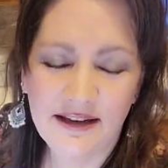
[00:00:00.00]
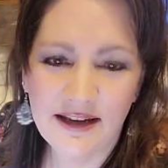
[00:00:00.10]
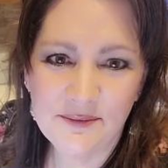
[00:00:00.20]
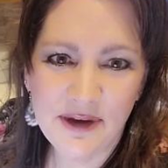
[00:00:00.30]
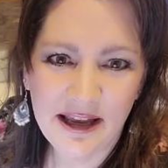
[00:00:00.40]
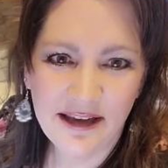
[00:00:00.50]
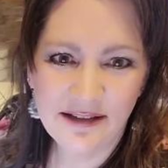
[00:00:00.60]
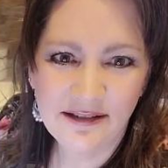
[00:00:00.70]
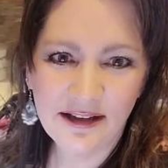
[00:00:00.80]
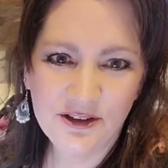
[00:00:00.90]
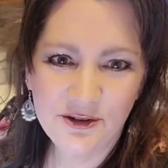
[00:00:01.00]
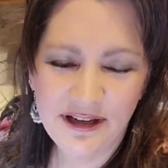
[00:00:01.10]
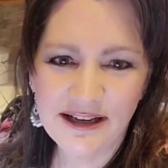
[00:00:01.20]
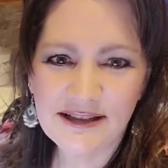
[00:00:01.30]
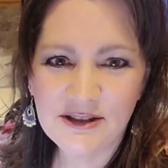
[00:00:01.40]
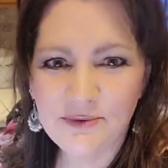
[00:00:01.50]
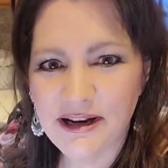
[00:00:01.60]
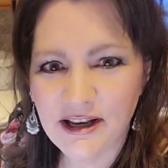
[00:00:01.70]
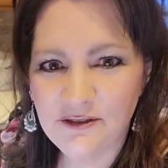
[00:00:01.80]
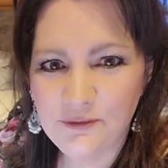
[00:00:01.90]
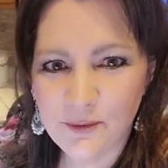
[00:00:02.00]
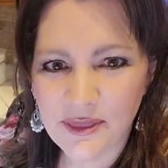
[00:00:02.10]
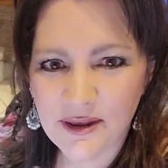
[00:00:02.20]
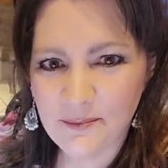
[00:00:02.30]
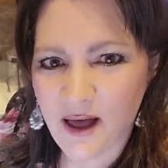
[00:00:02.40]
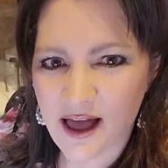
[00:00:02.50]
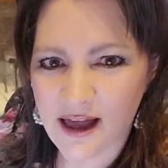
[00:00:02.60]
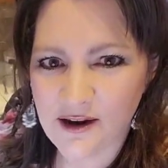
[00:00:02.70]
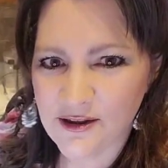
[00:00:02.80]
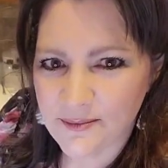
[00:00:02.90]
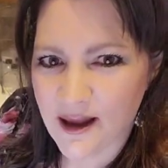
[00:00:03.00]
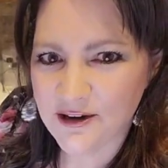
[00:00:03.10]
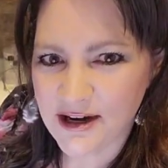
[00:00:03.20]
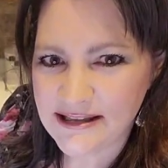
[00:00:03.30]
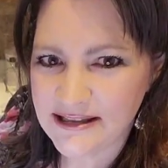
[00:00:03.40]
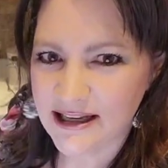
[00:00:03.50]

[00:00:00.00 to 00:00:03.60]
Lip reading: get my ingredients ready for the pie crust